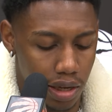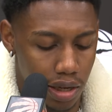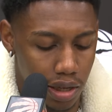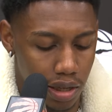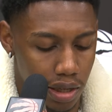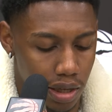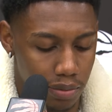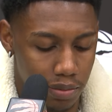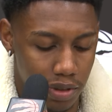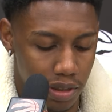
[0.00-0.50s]

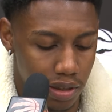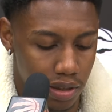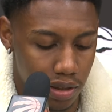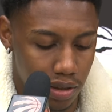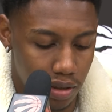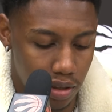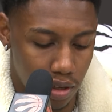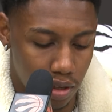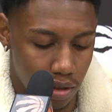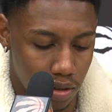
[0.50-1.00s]
Yeah, I mean,
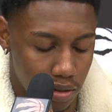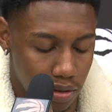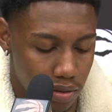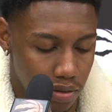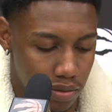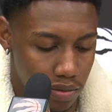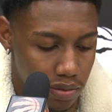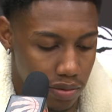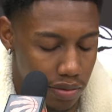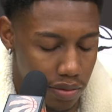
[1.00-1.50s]
they're
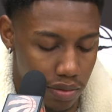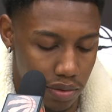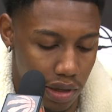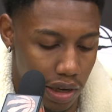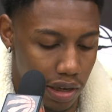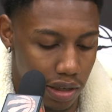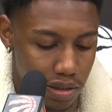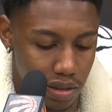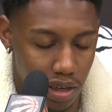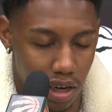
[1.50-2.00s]

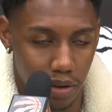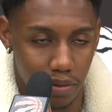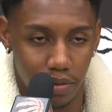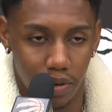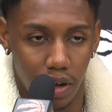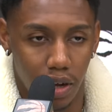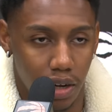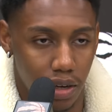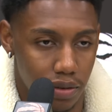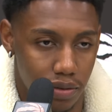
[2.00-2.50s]
like a top
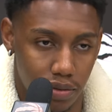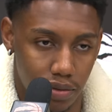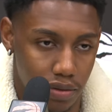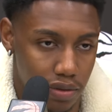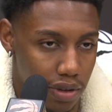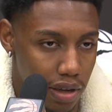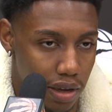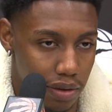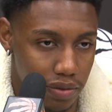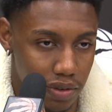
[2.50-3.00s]
5
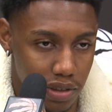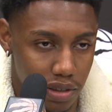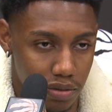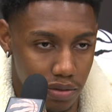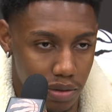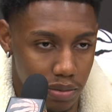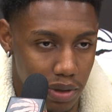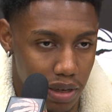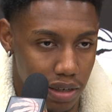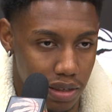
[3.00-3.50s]

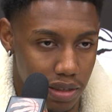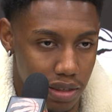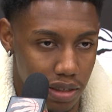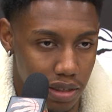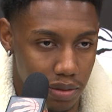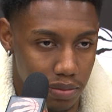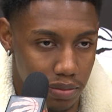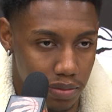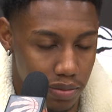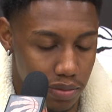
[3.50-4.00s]
offensive rebounding
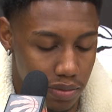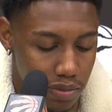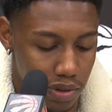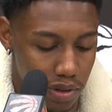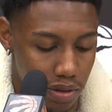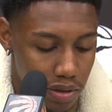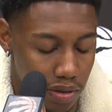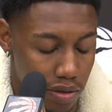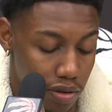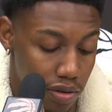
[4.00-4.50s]
team, you
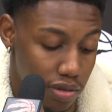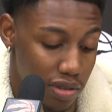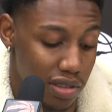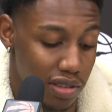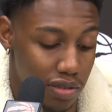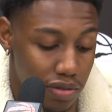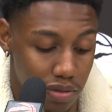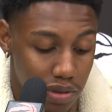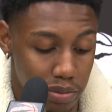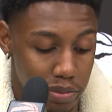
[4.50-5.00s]
know, or
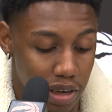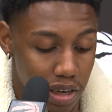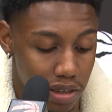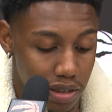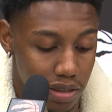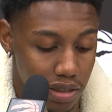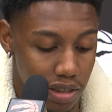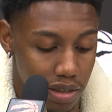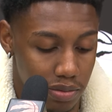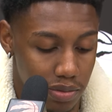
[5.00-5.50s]
just
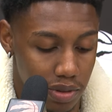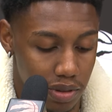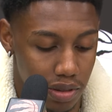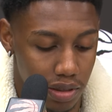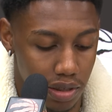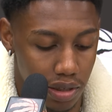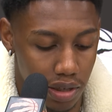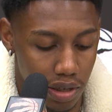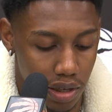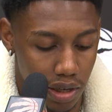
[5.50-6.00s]
rebounding team
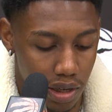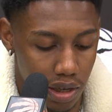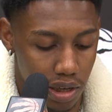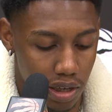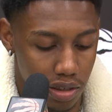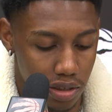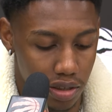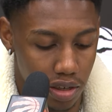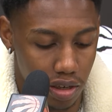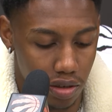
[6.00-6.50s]

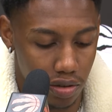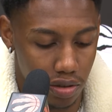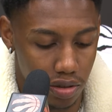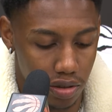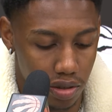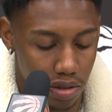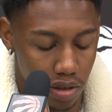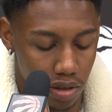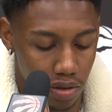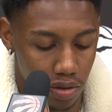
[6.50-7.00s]
in general.
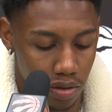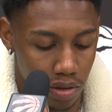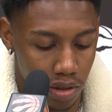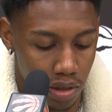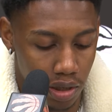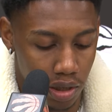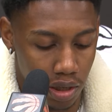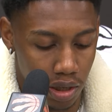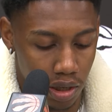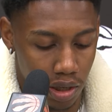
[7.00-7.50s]
So
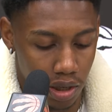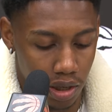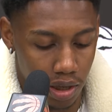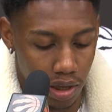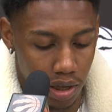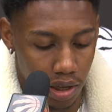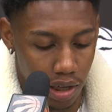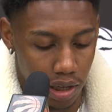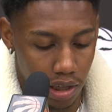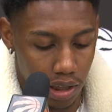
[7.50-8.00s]

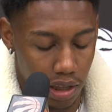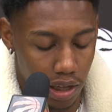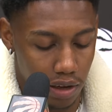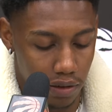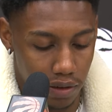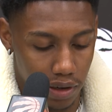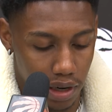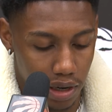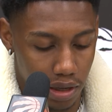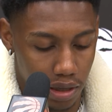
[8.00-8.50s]
they have
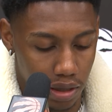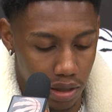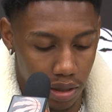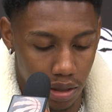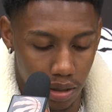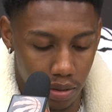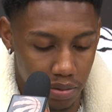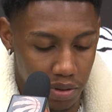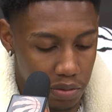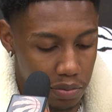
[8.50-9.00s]
a lot of
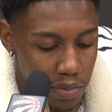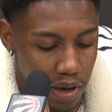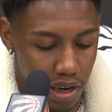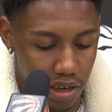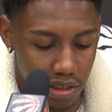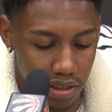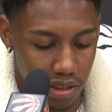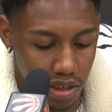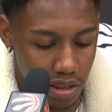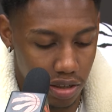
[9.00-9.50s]
big
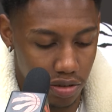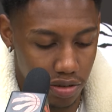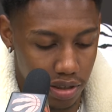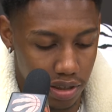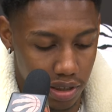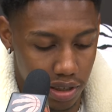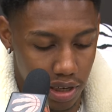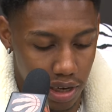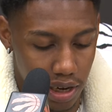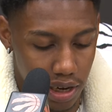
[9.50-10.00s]
bodies. They go to
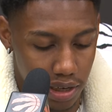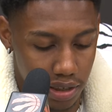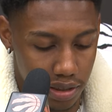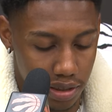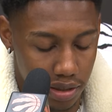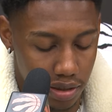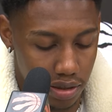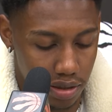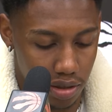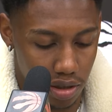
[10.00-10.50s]
the
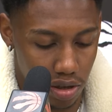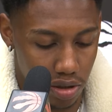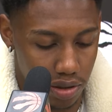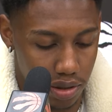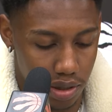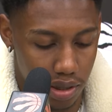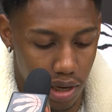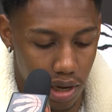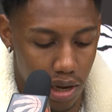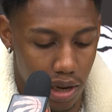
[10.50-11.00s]
glass all
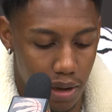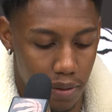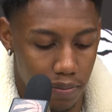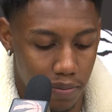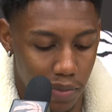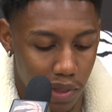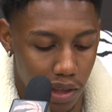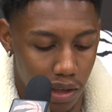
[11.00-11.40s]
the time.